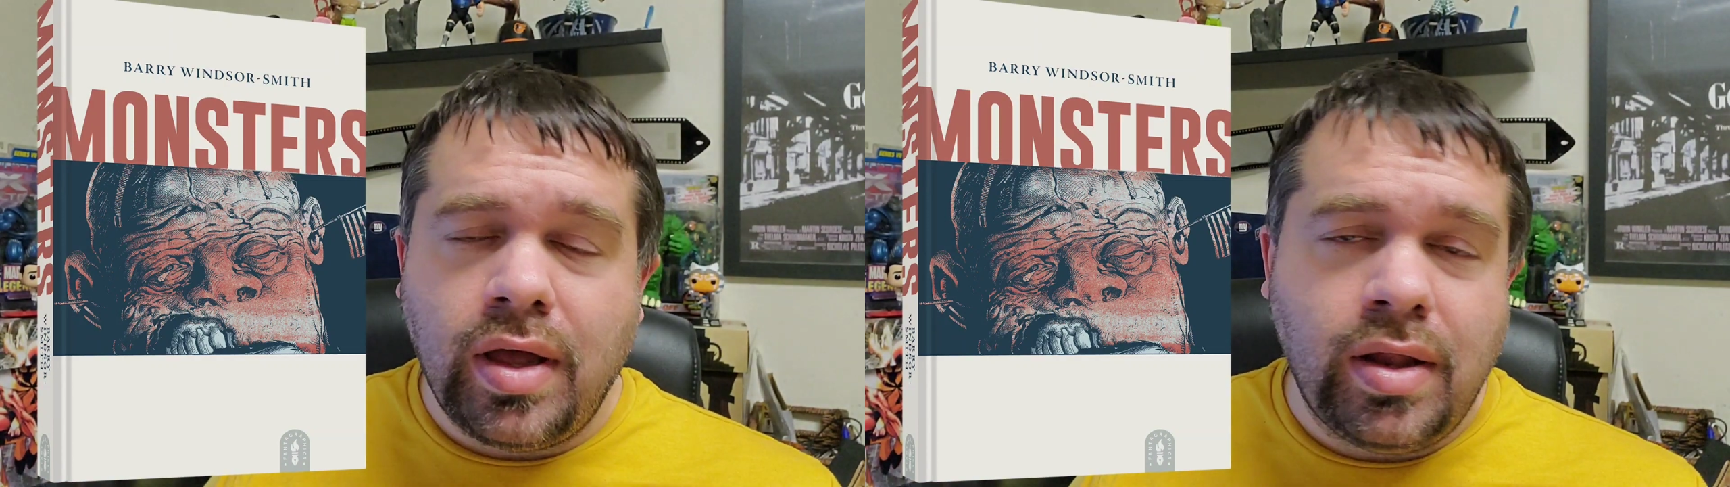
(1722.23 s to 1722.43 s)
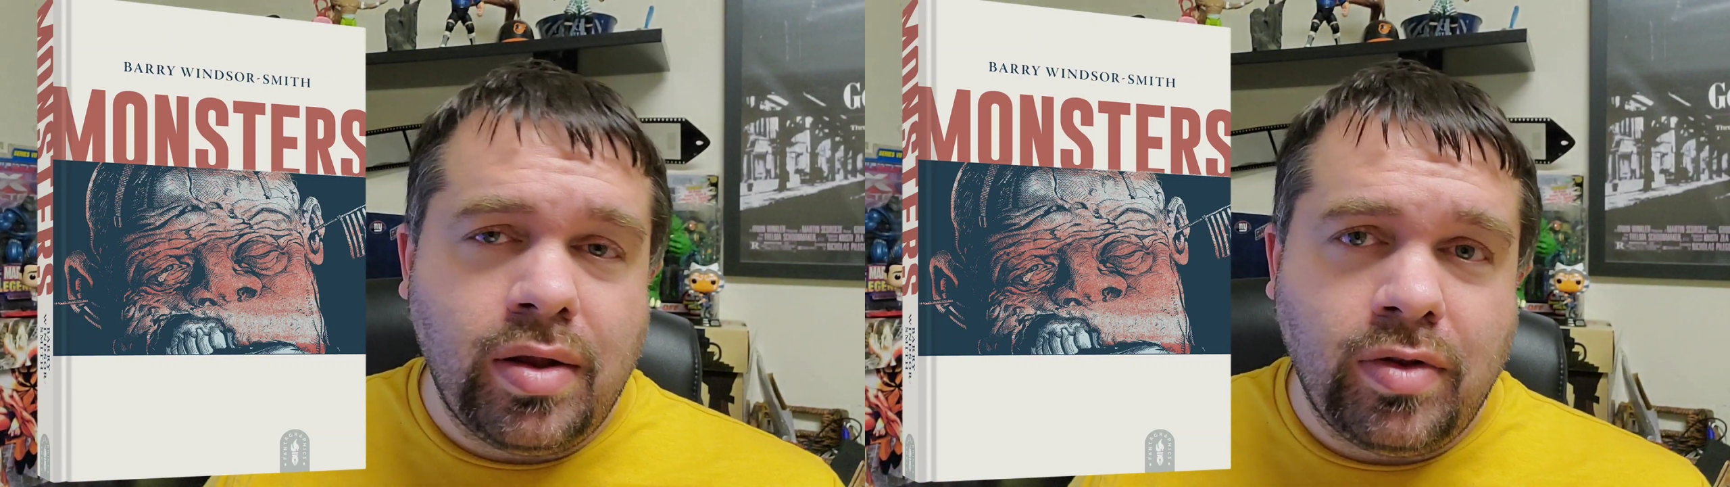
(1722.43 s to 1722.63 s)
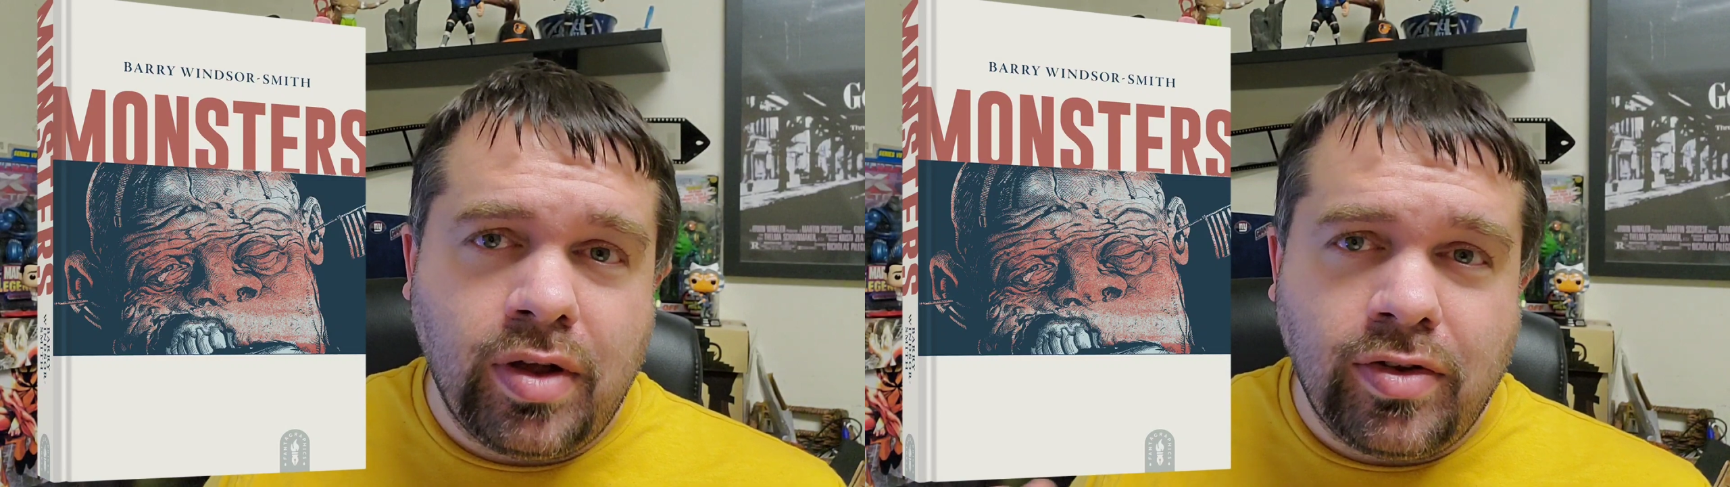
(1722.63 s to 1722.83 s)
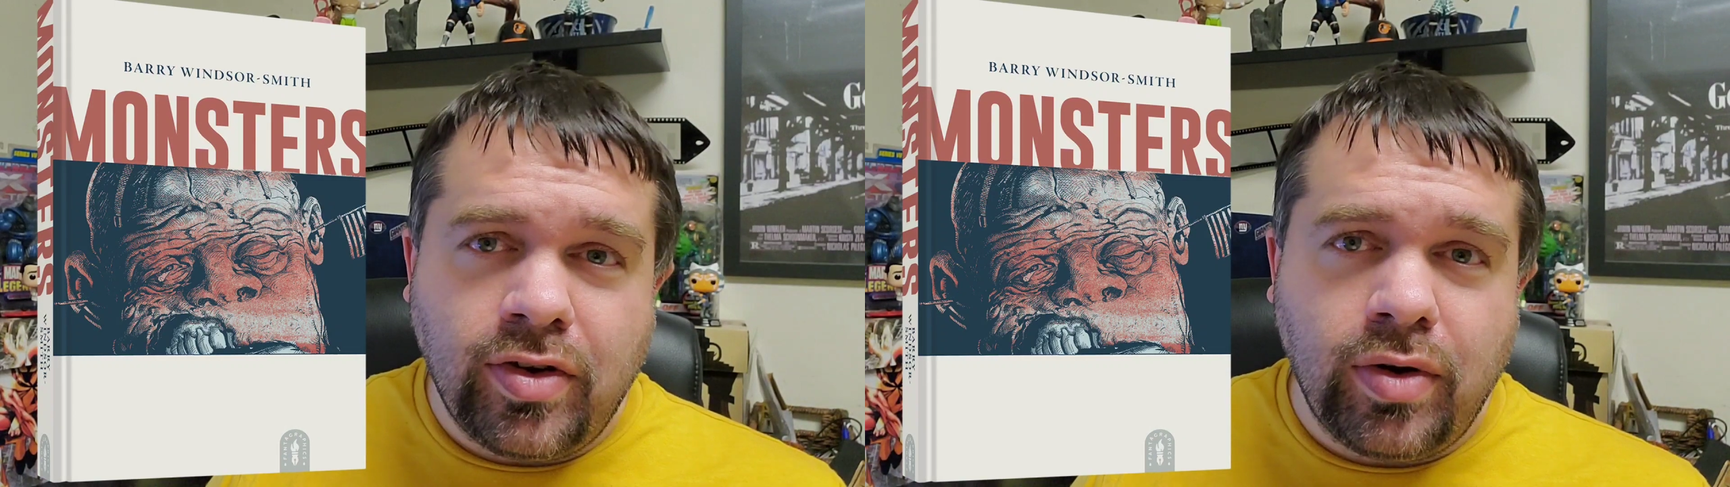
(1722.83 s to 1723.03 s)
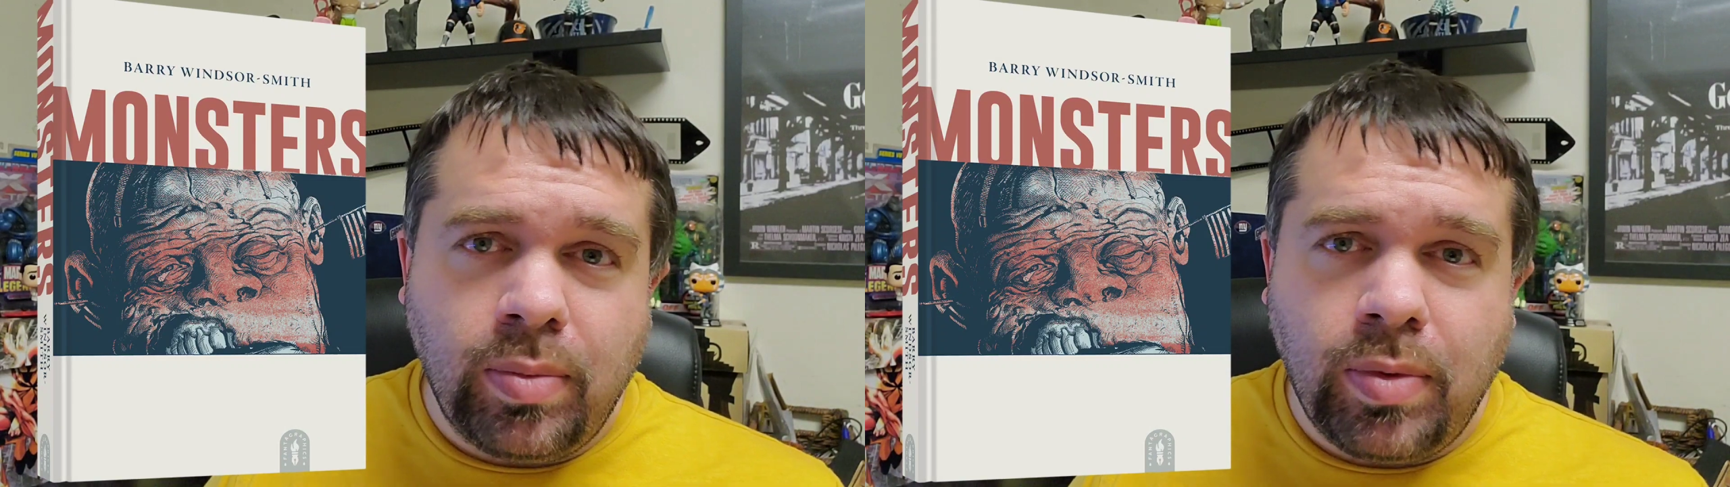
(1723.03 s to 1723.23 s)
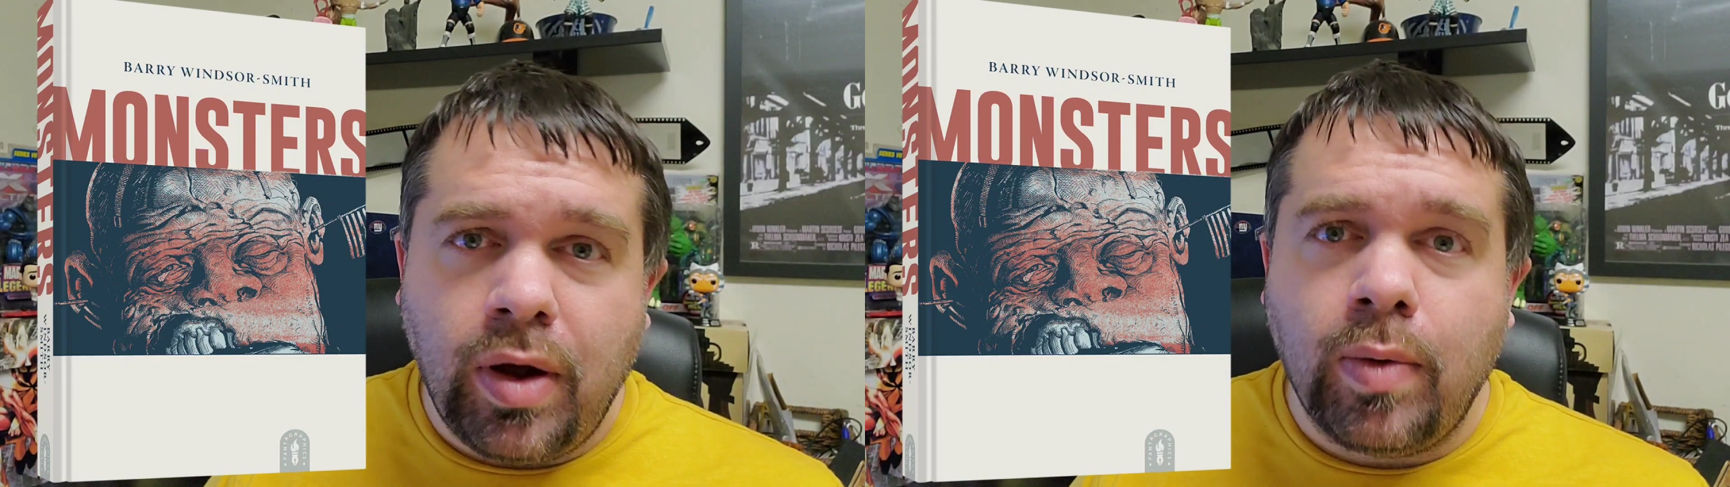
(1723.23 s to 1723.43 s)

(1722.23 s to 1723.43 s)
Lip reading: and considering Barry